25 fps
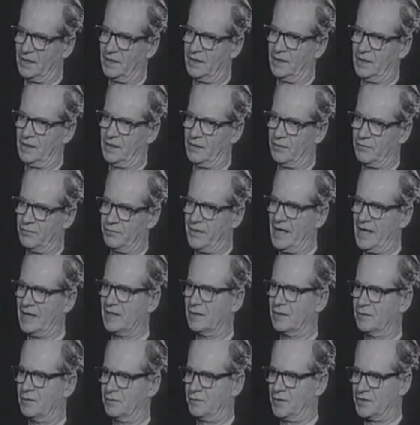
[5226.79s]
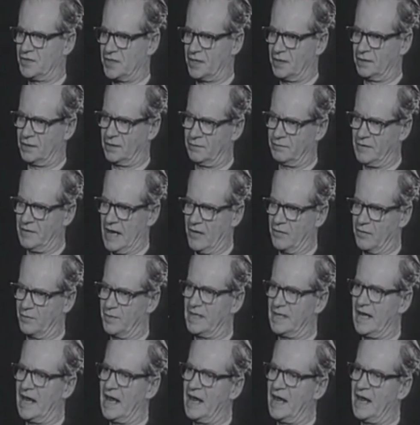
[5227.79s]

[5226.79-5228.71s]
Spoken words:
the effect of the physical environment